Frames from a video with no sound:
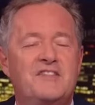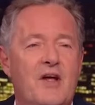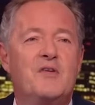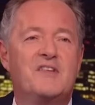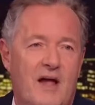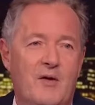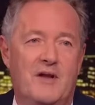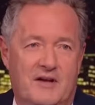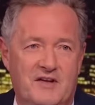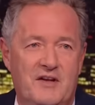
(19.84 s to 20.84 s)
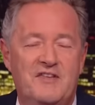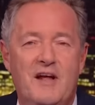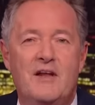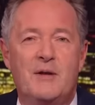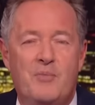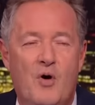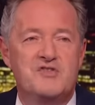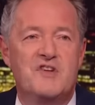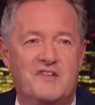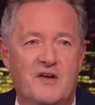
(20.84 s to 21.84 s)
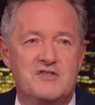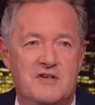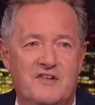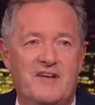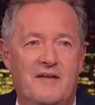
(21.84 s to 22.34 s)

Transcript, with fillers: just don't sound like it. You sound like the poshest socialist